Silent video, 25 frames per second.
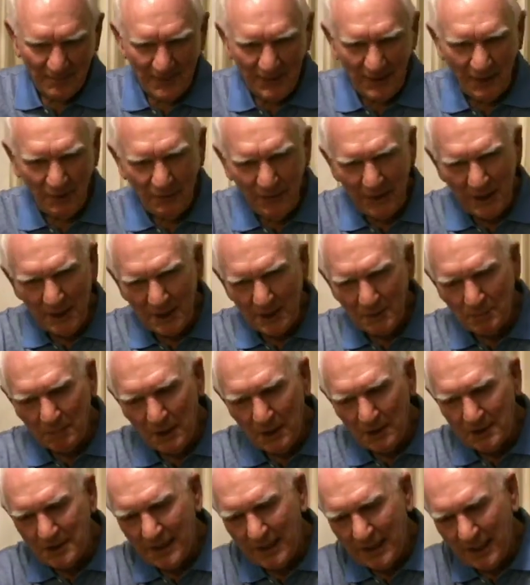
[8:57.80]
I finished
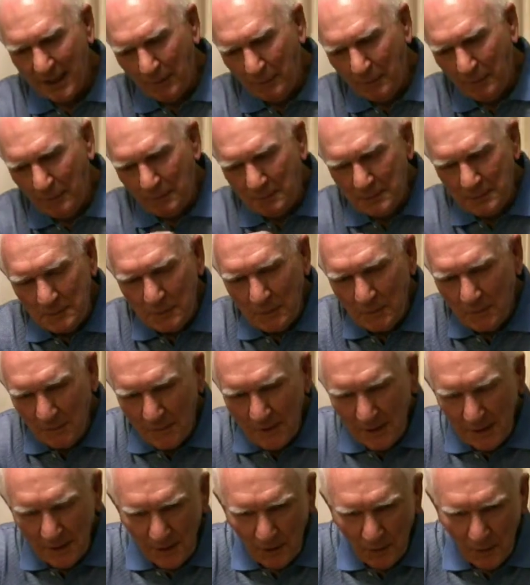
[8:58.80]
boot camp
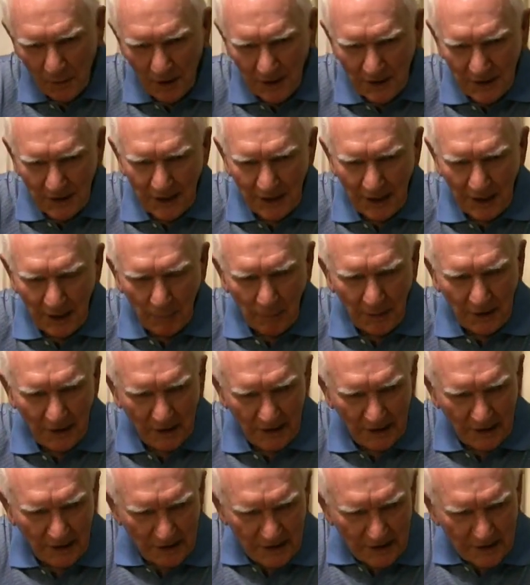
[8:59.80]
and I went to Camp
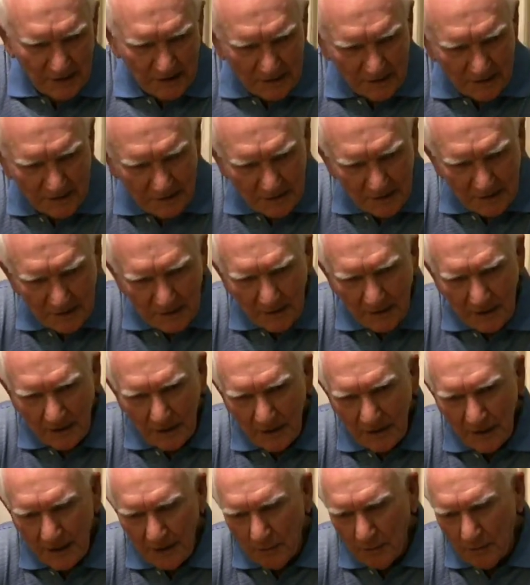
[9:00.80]
Elliott
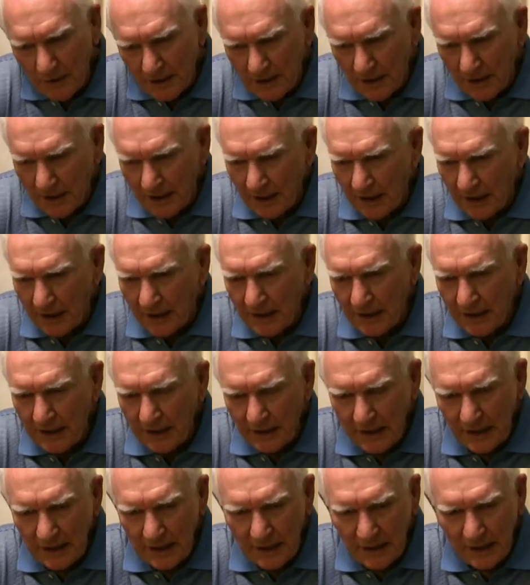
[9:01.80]
and it was a
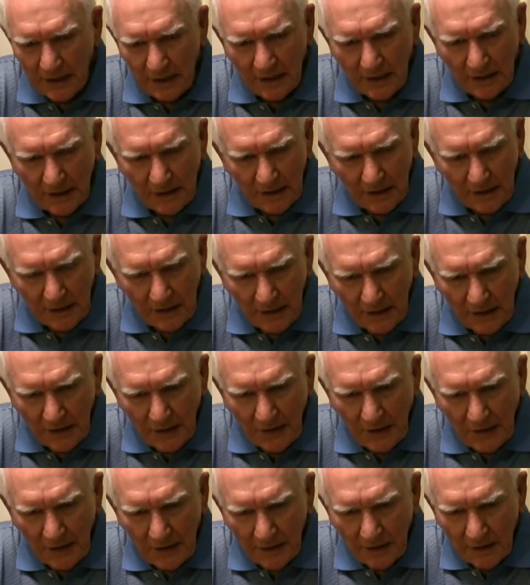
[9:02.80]
90-day,
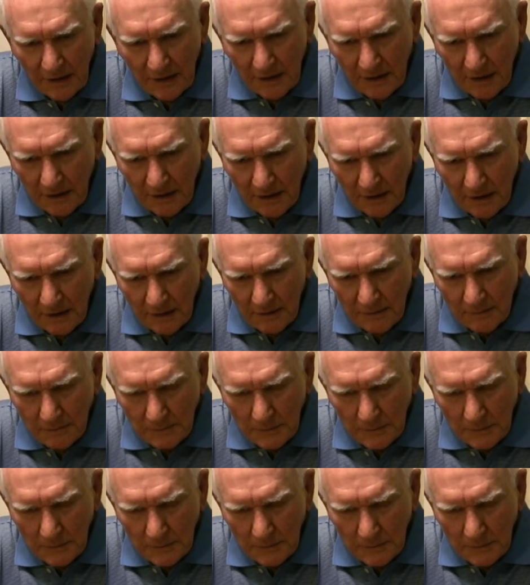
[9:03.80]
uh,